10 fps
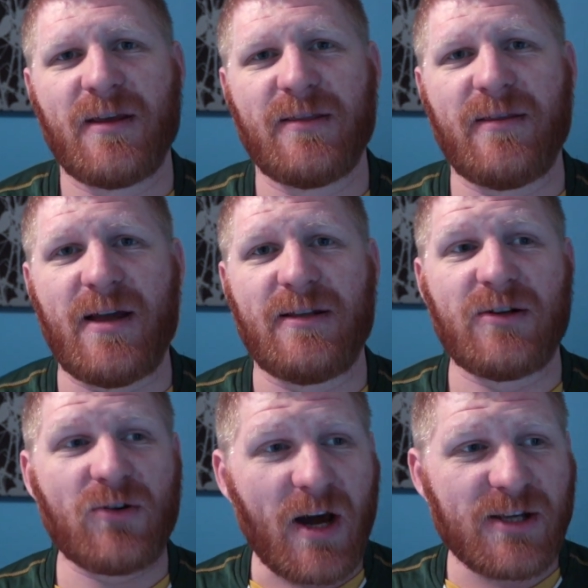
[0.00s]

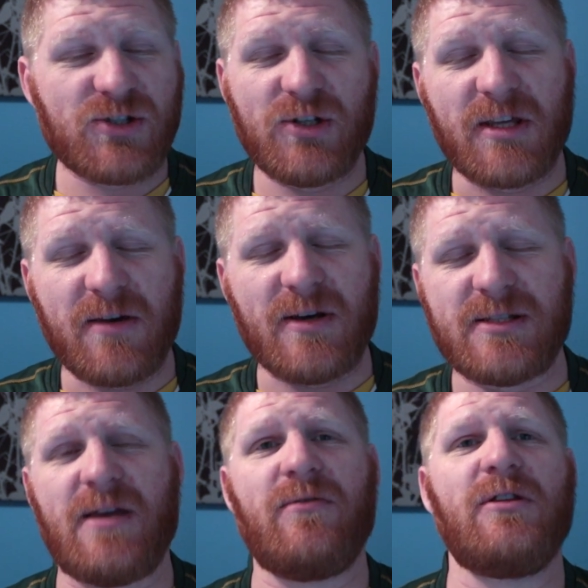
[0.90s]
That Christ should give
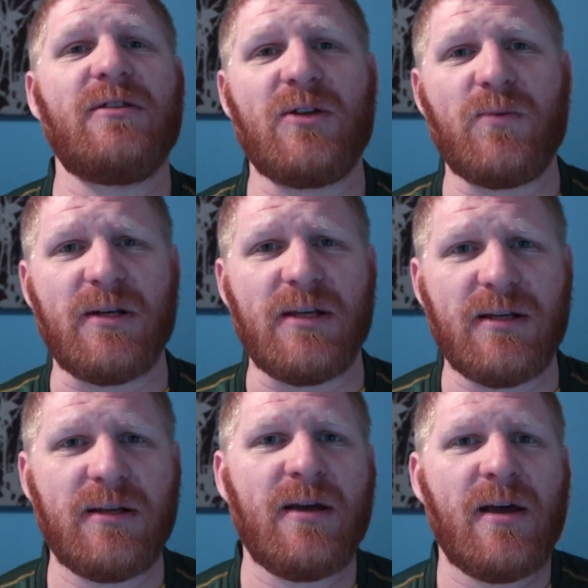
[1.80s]
us everything that we
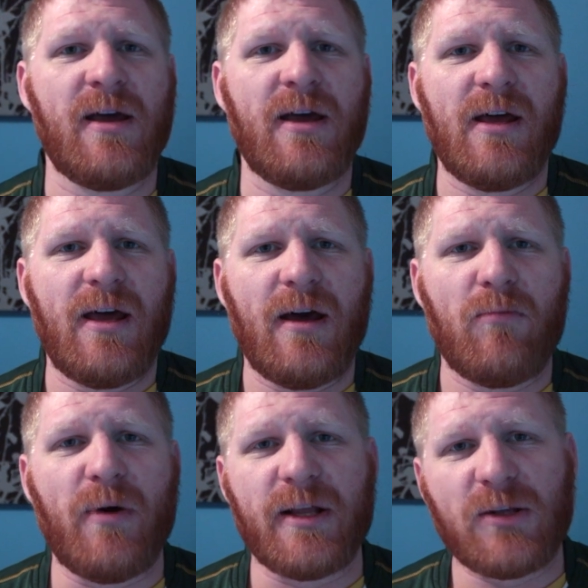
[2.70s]
need.
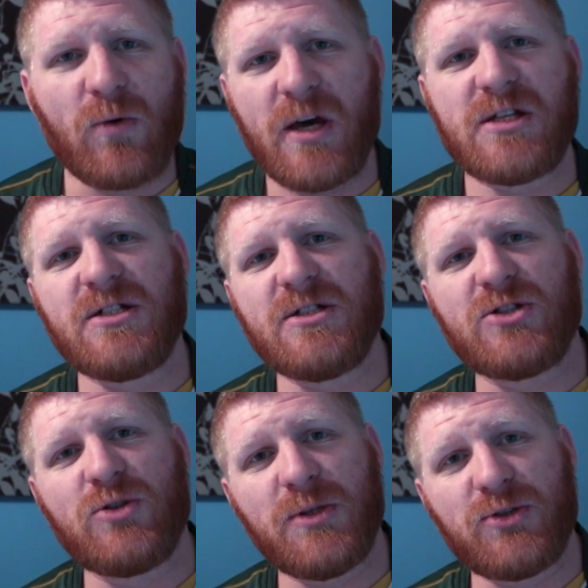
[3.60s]
But the question is,
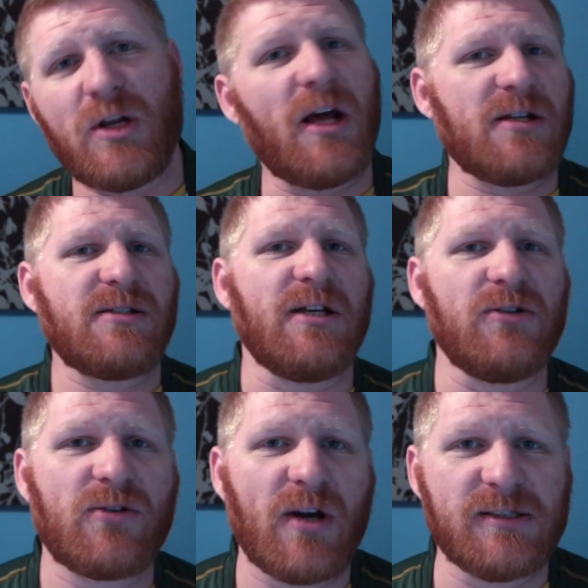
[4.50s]
do we truly understand
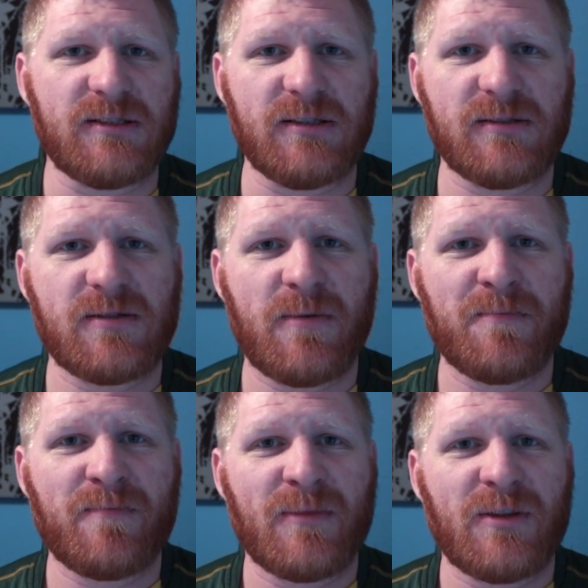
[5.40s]
who Christ is?
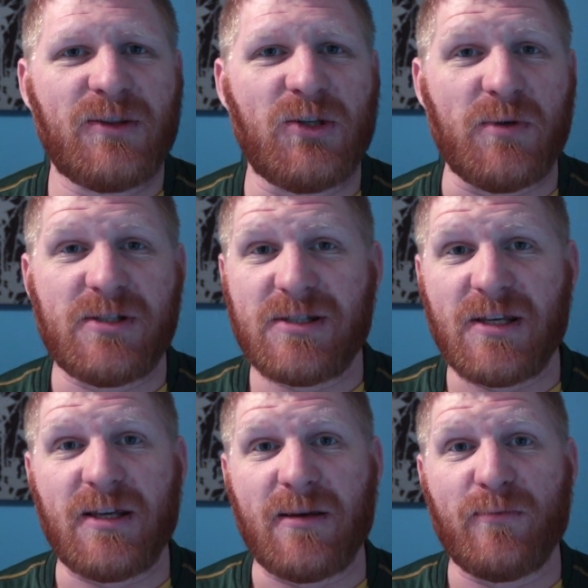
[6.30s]
Do we
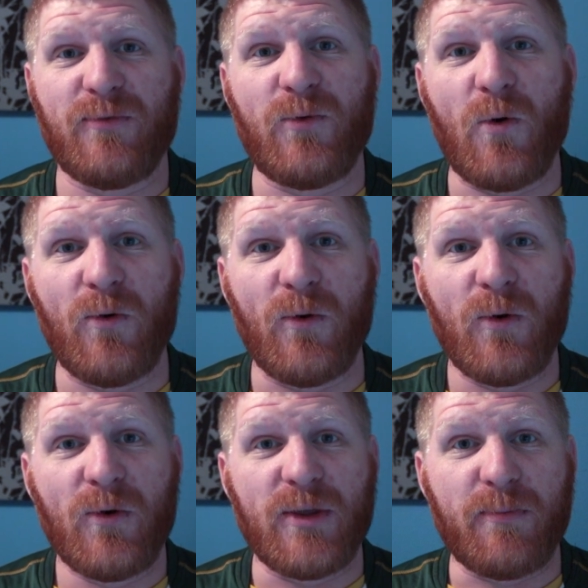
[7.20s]
see him for
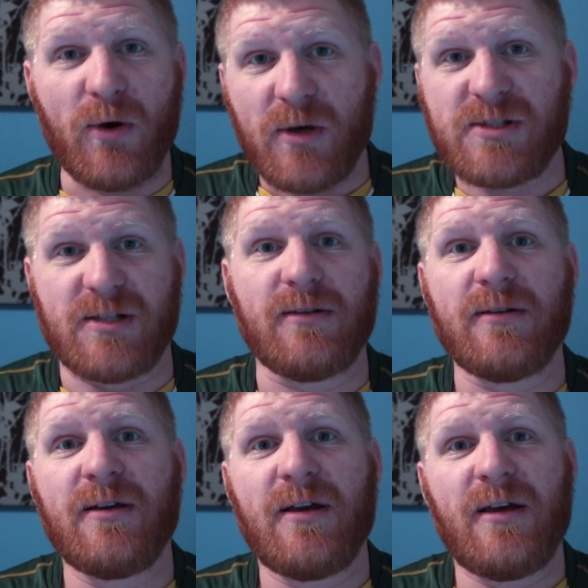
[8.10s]
the
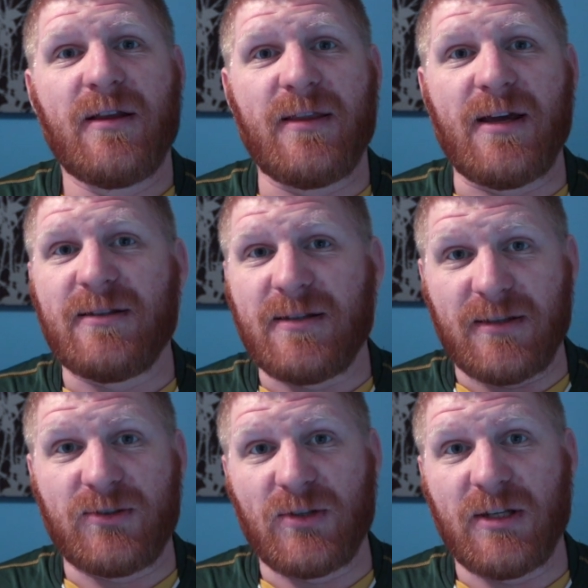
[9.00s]
person that
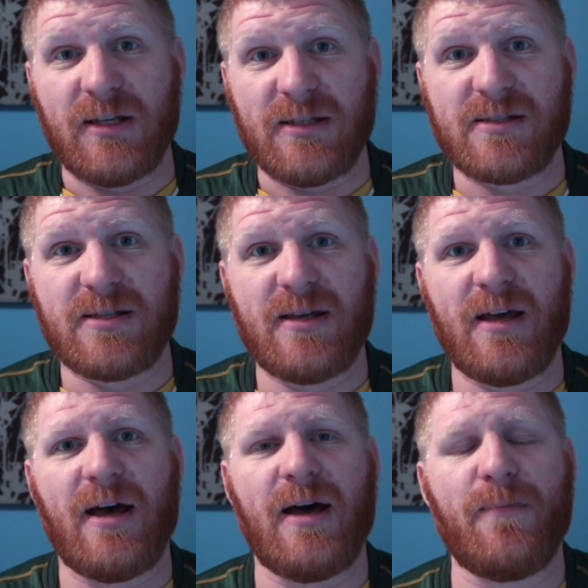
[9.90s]
he truly is?
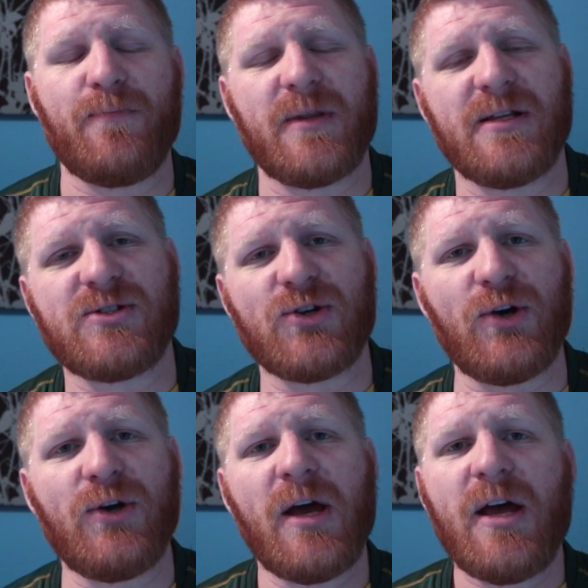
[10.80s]
And
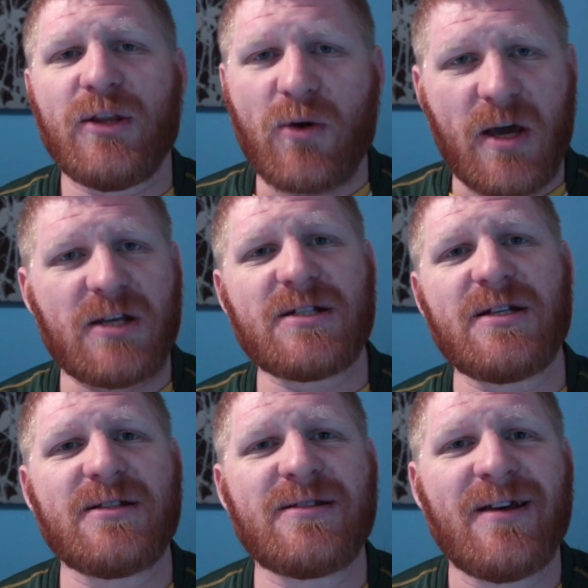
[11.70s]
so the question
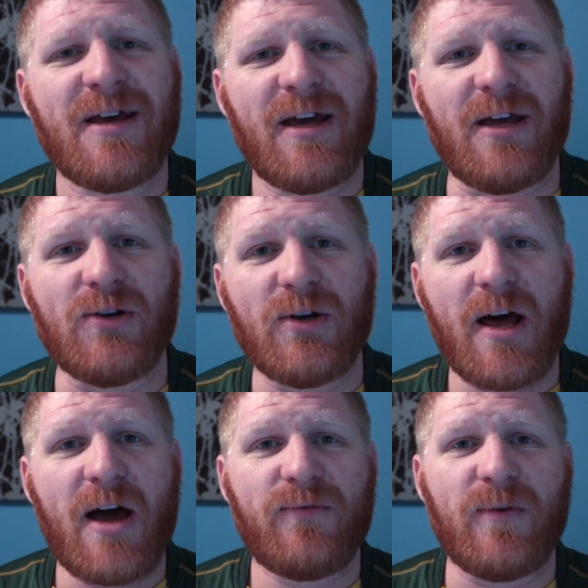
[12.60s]
is, in your
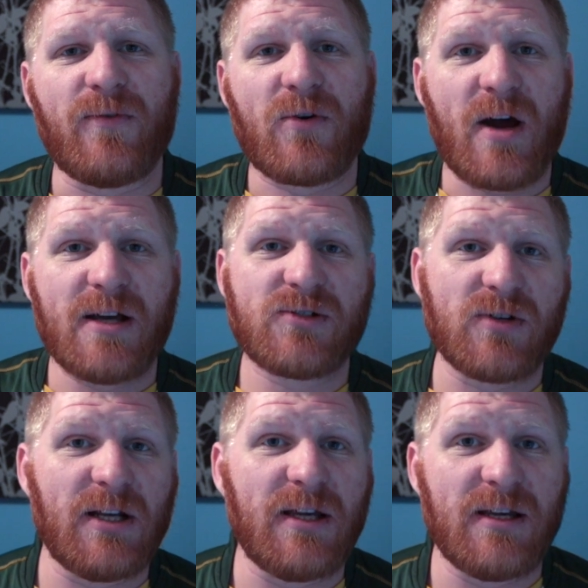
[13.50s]
life, if Christ
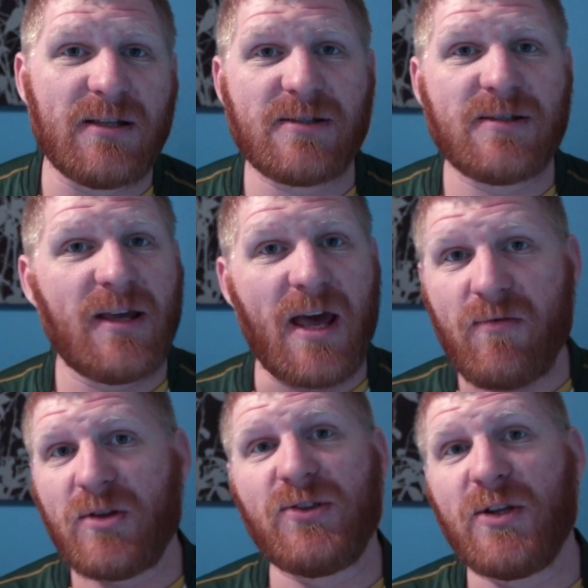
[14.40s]
really is
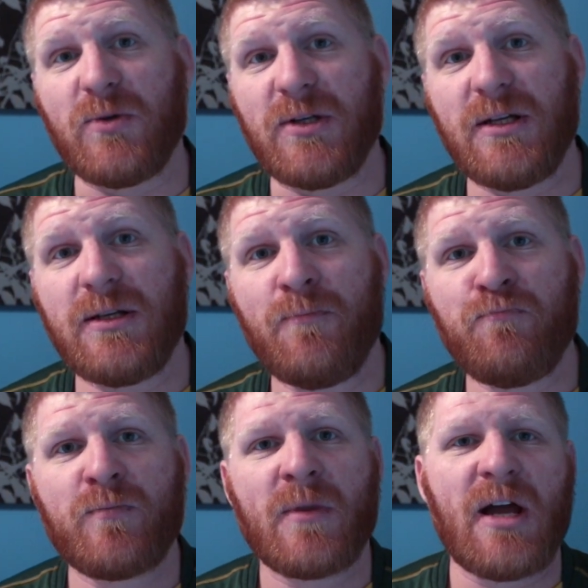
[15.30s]
everything that we need,
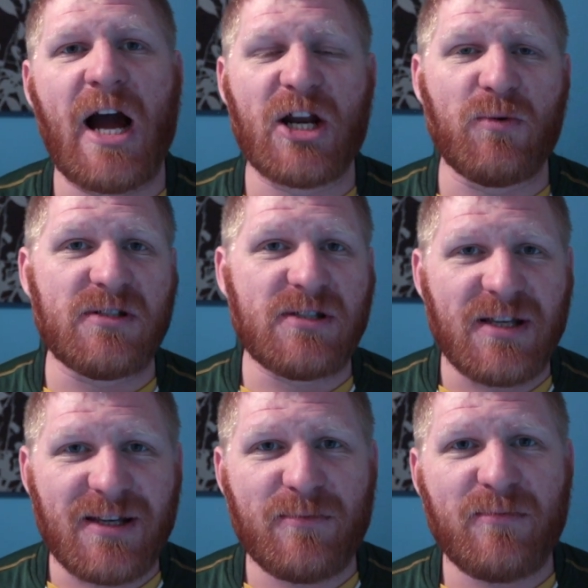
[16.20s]
how do we
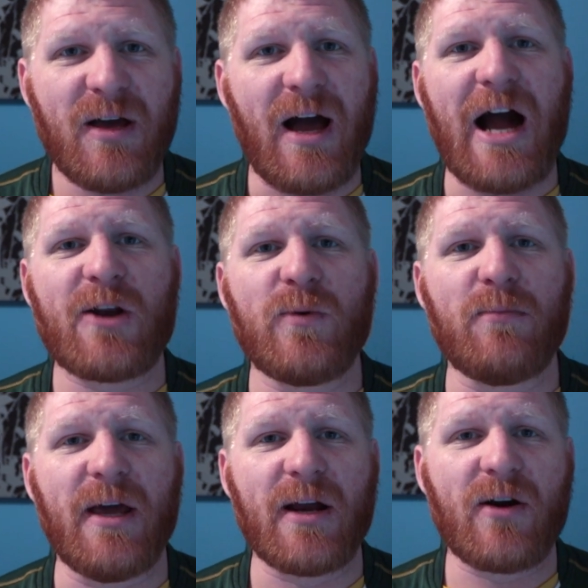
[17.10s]
see him? How do we
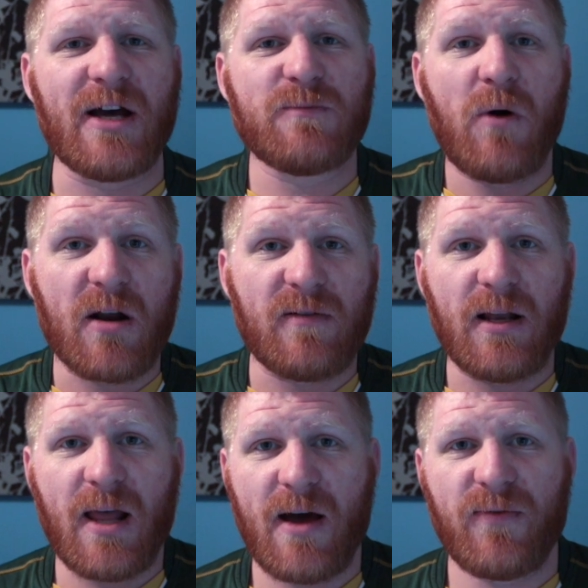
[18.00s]
make Christ part of
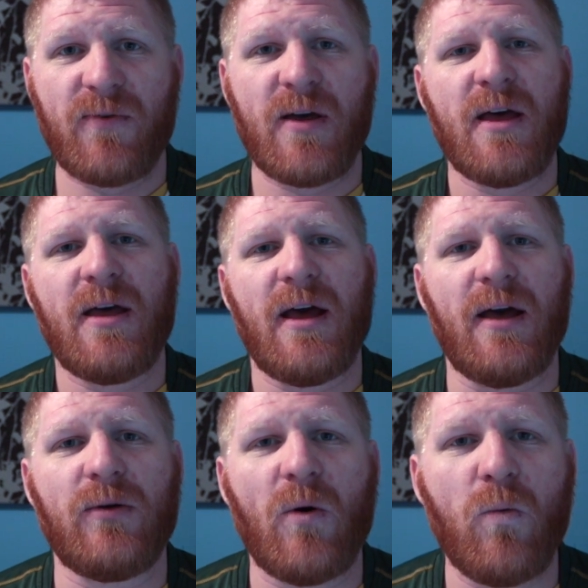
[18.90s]
our life?
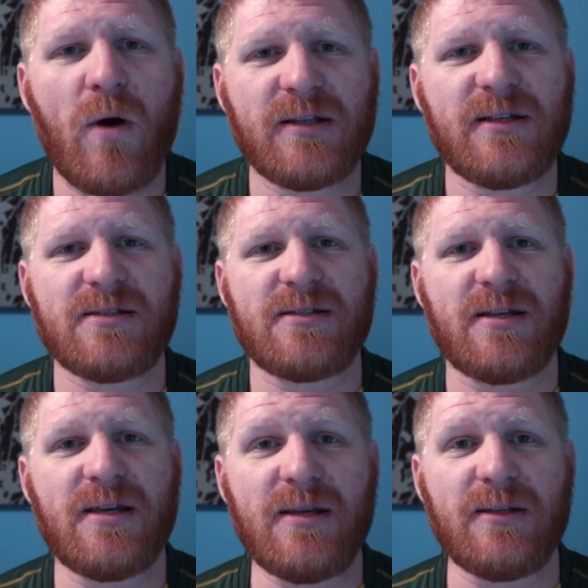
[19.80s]
And what does
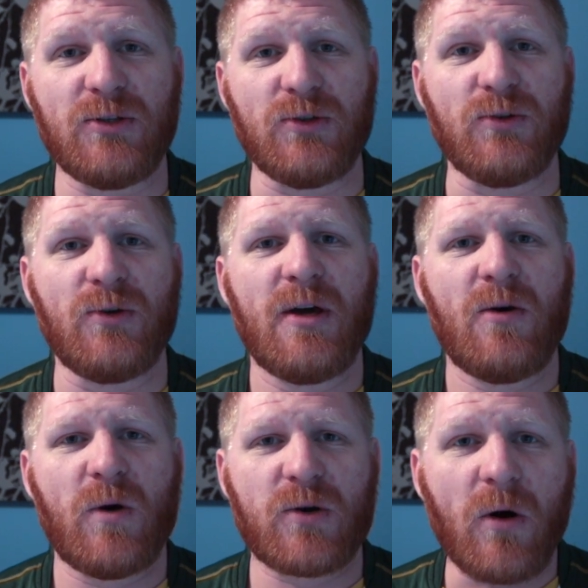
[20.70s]
he do?
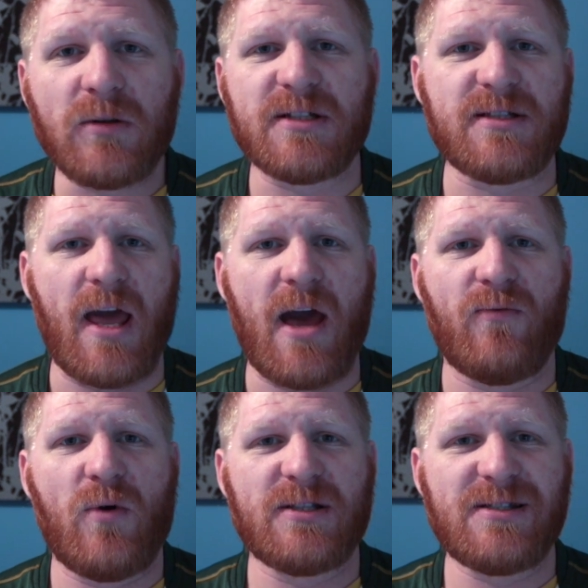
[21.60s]
What role does he
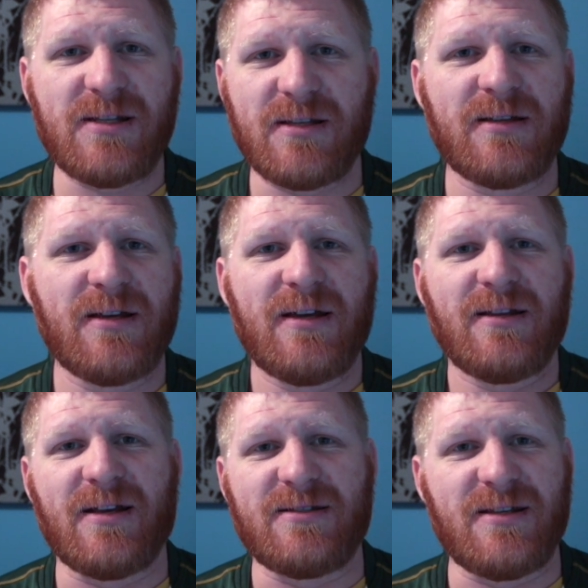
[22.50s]
have? What seat
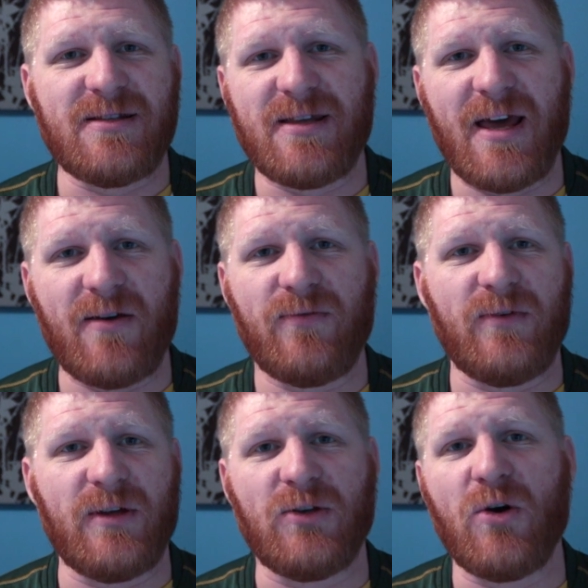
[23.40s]
does he have
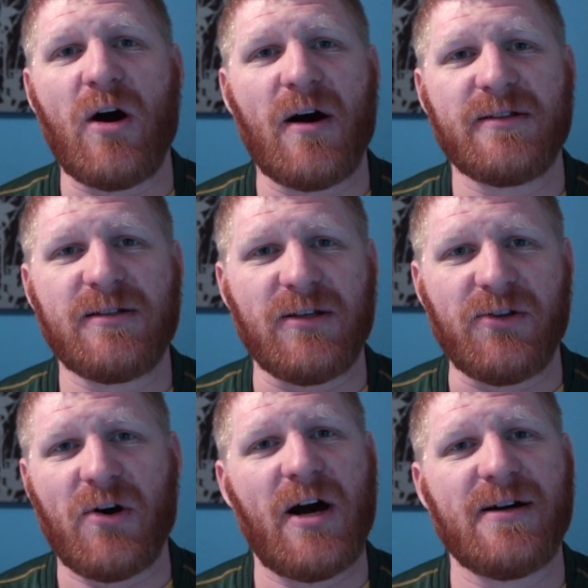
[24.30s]
in your heart, in
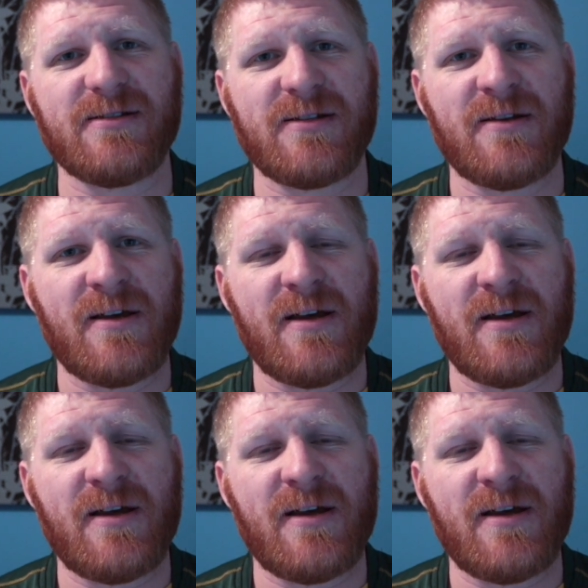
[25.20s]
your house?